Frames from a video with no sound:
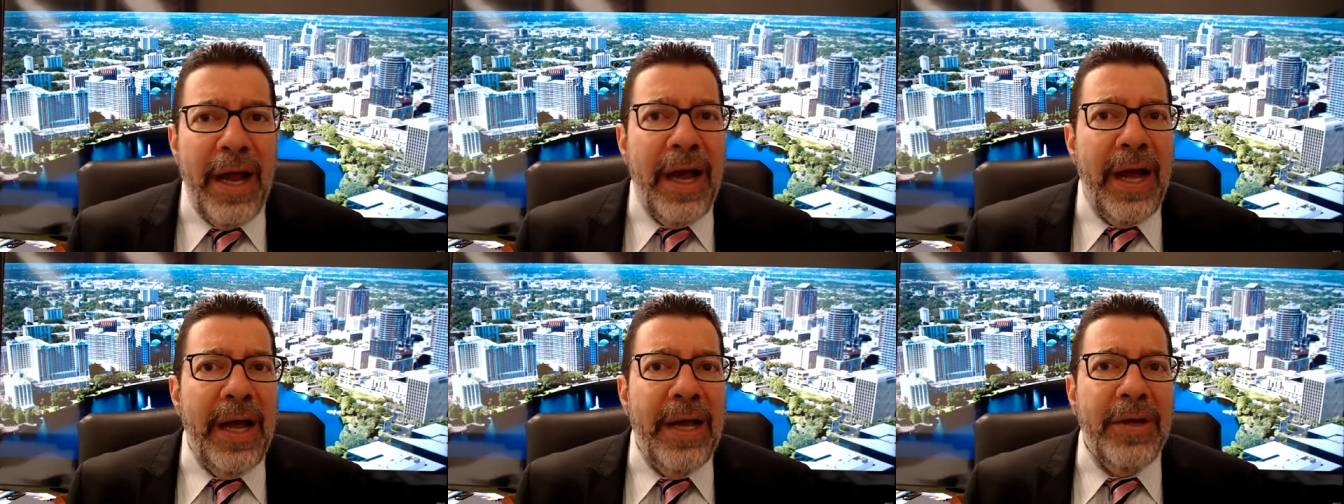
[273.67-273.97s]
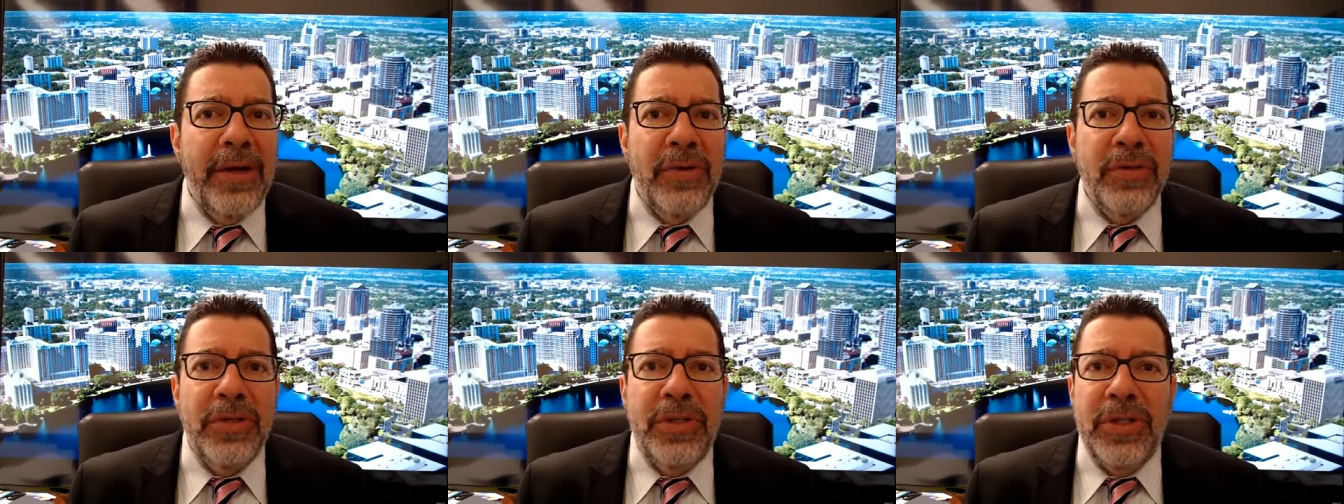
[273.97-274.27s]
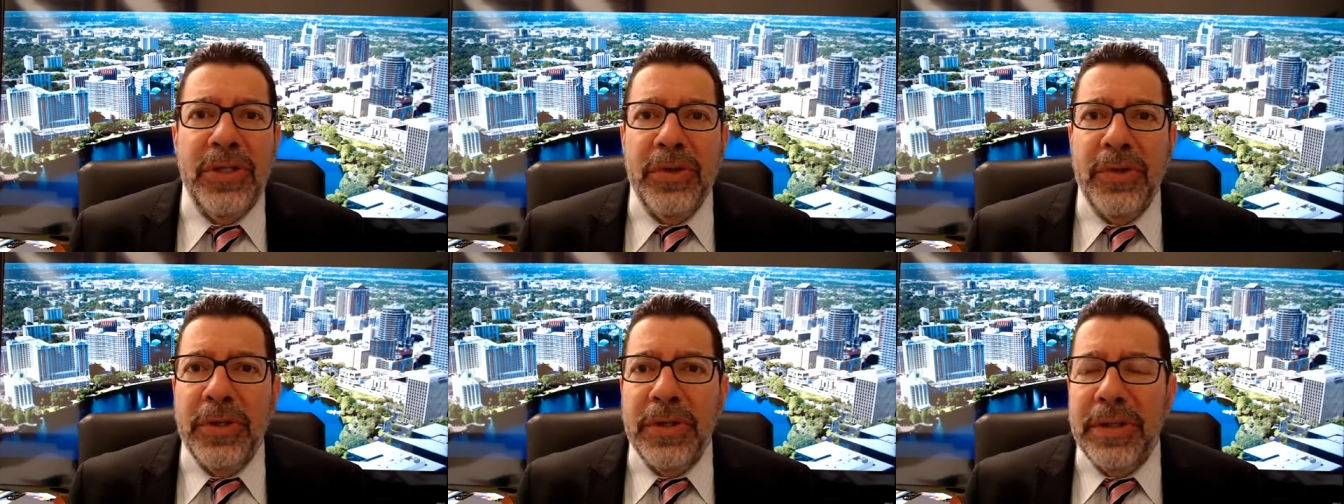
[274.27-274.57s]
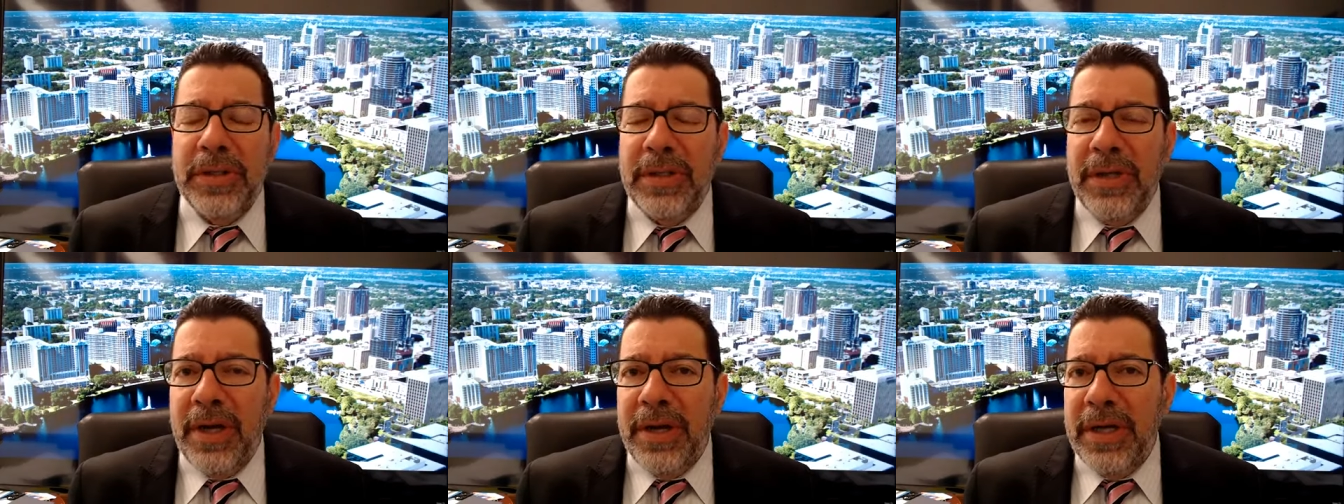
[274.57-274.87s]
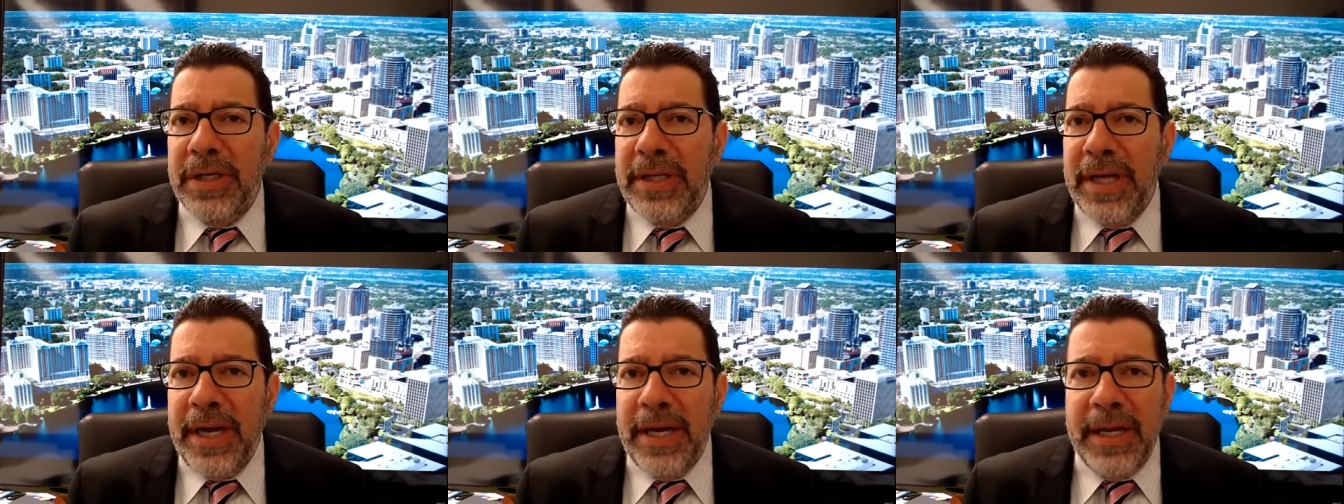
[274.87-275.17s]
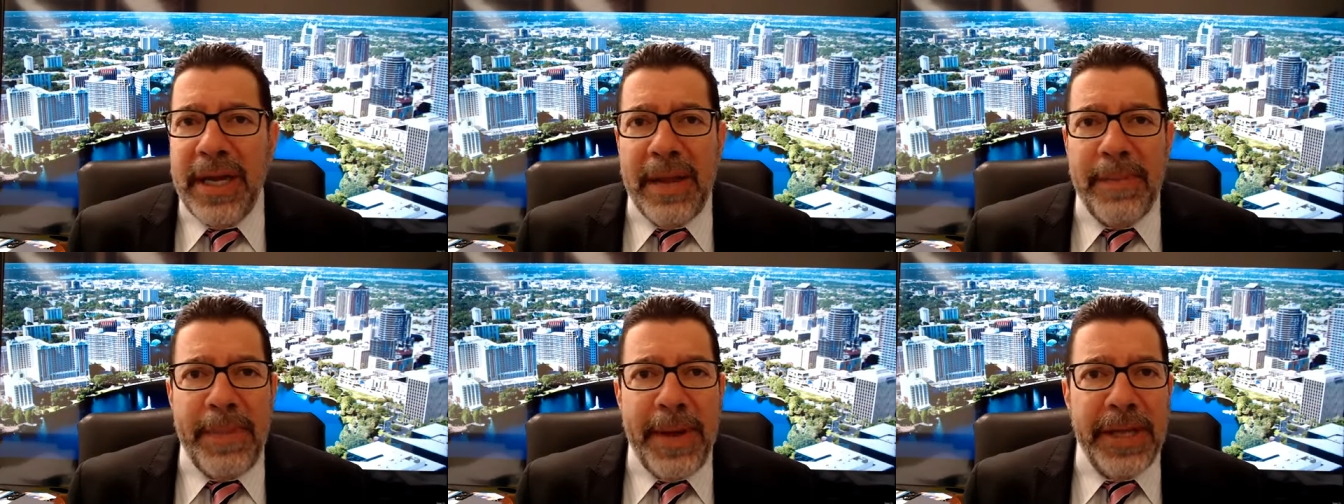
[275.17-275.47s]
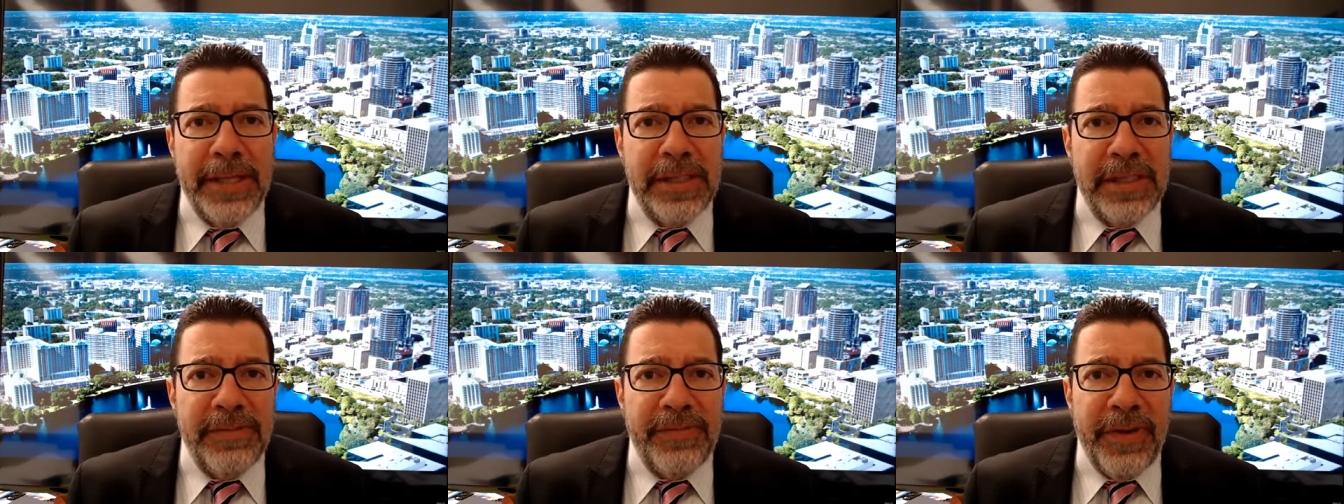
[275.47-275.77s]
I don't do it on a day to day
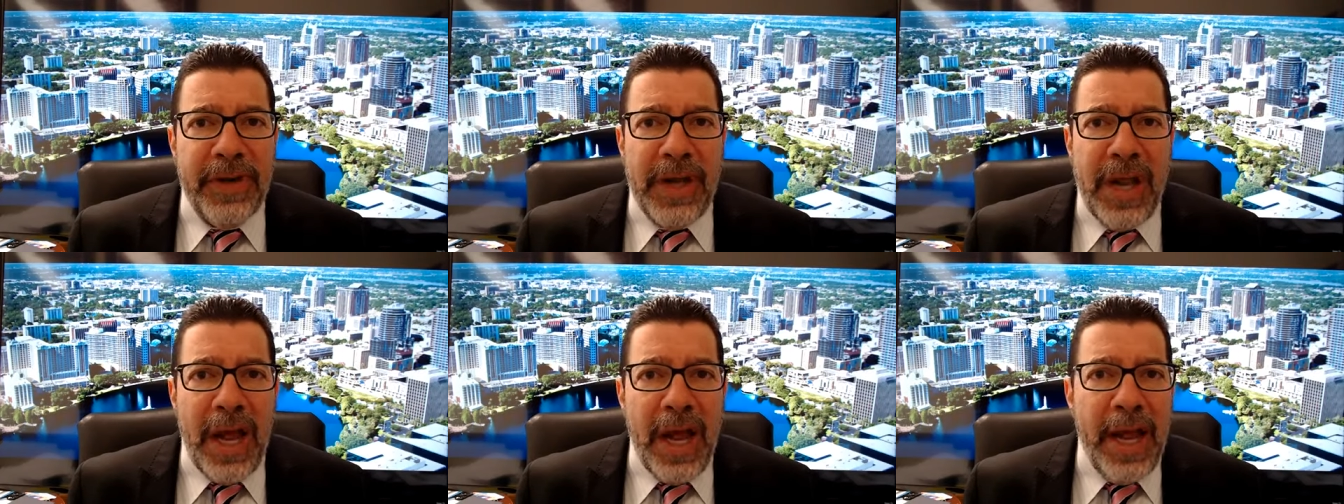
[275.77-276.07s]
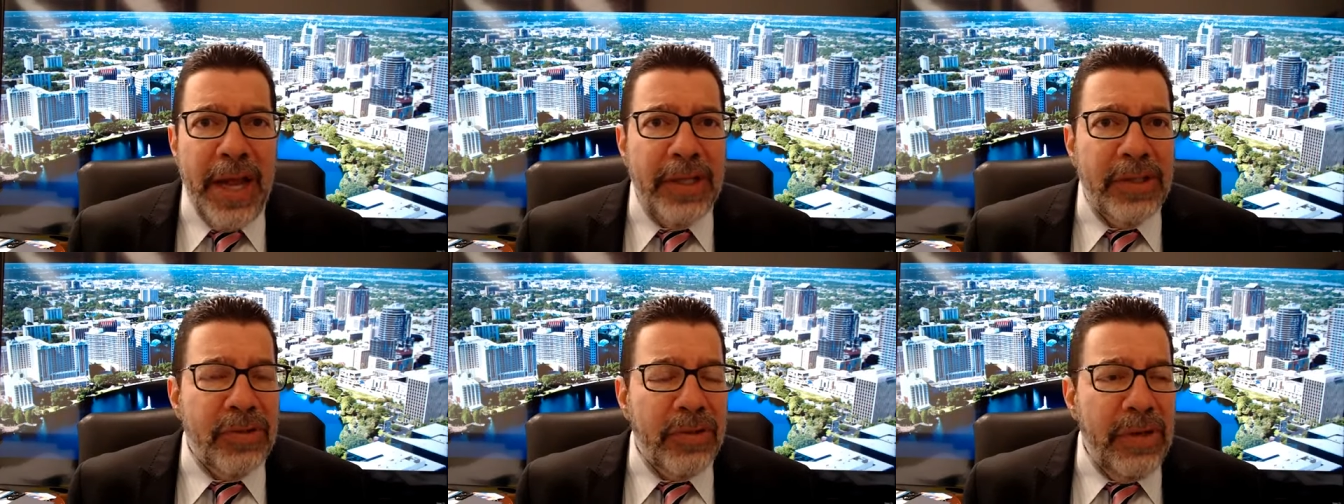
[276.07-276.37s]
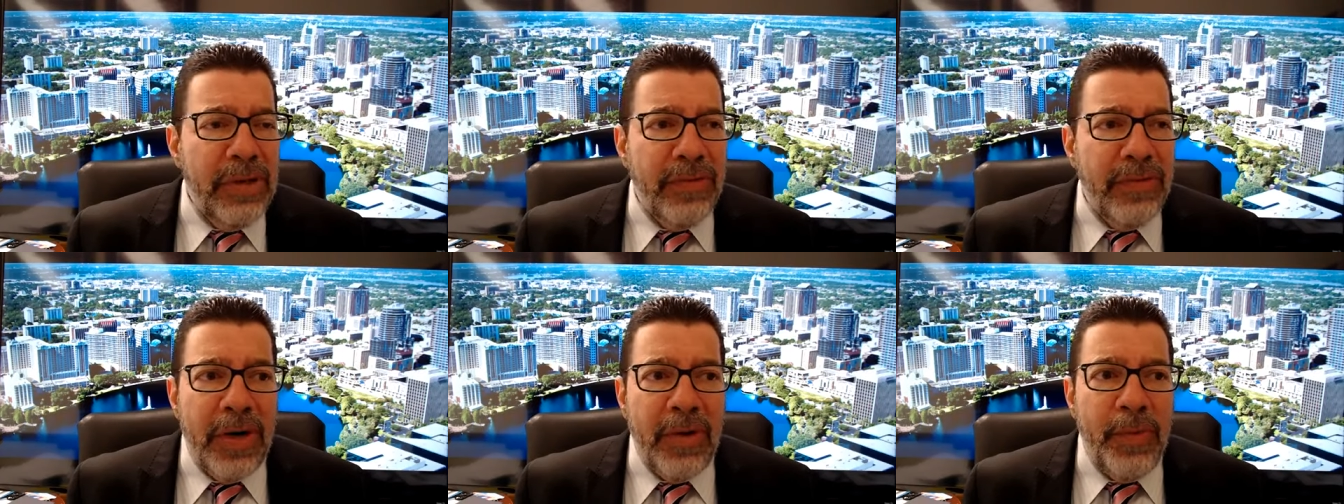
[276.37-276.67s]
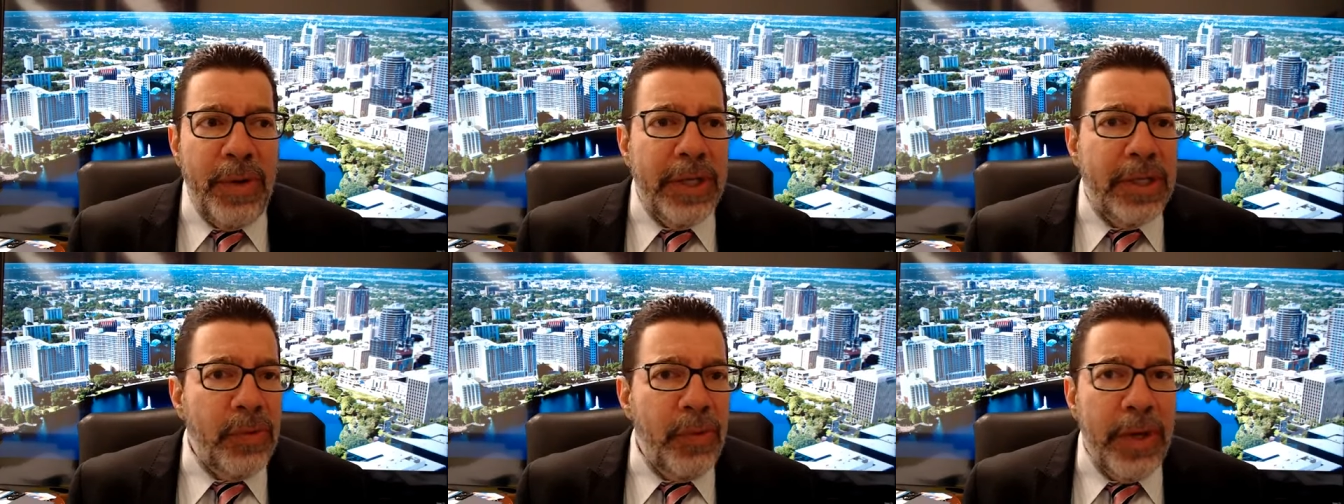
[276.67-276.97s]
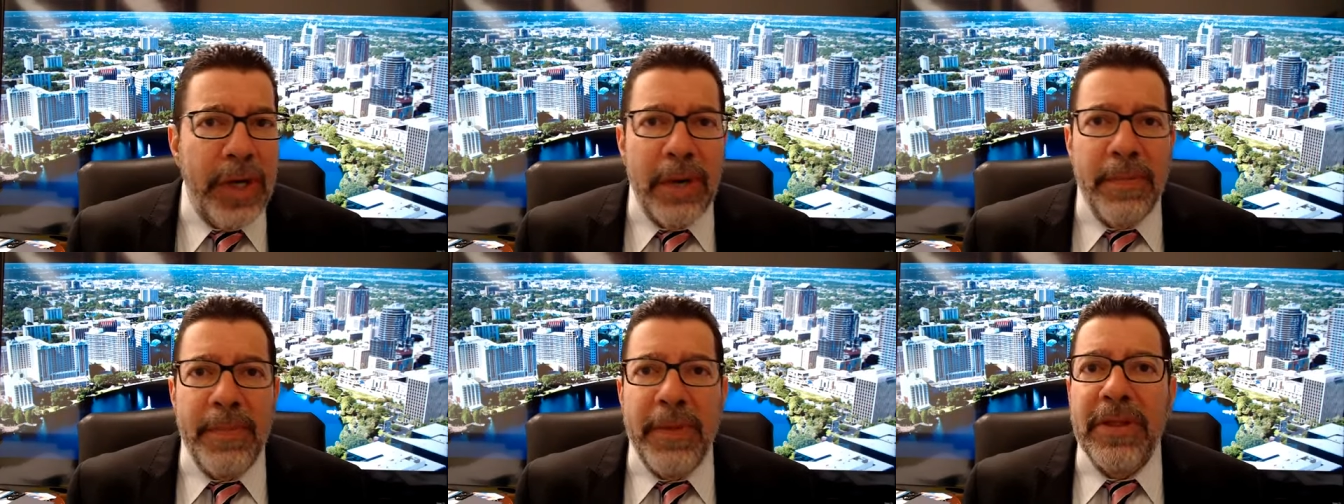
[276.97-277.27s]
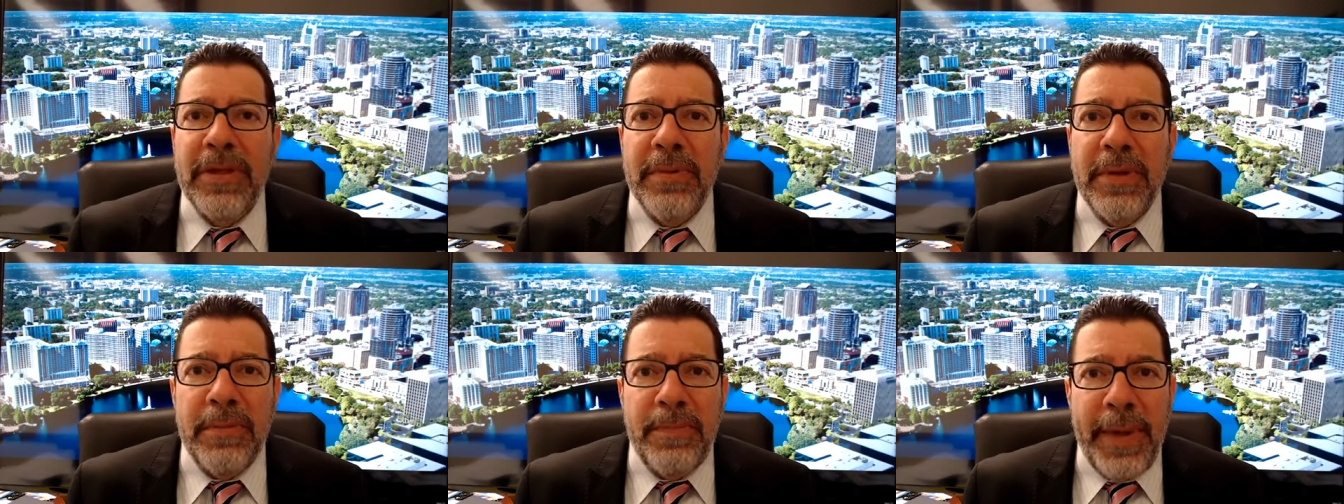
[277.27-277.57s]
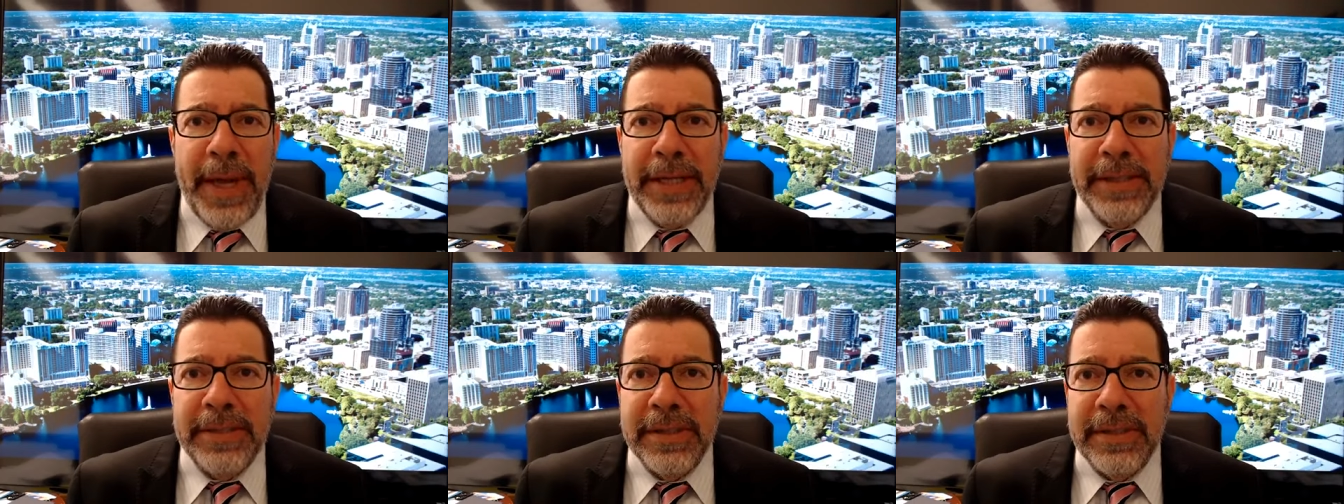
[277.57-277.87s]
basis for clients or even a week to week or month to month
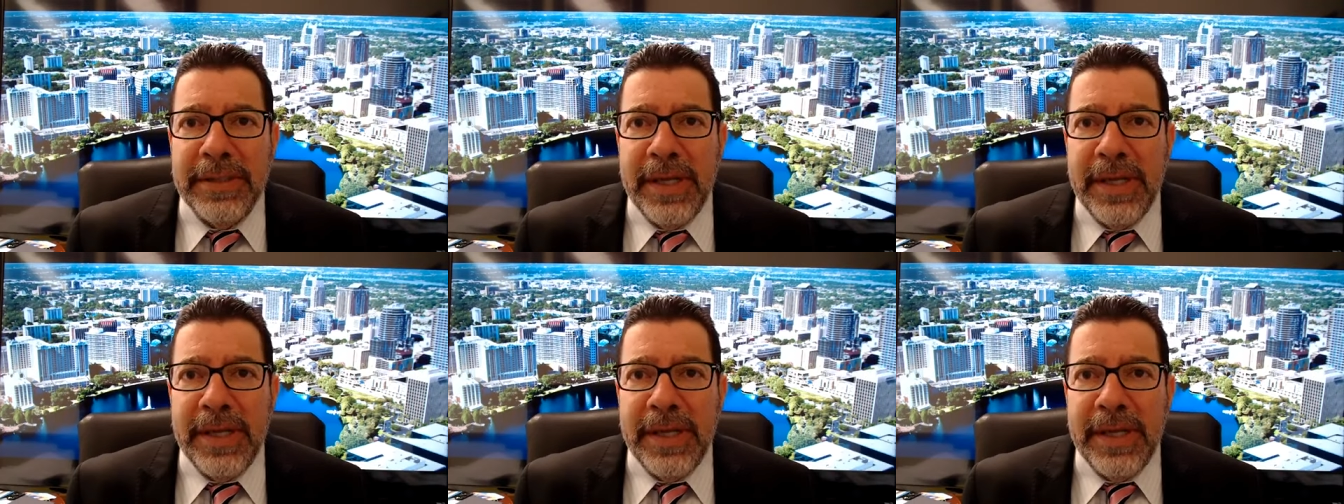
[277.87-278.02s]
basis.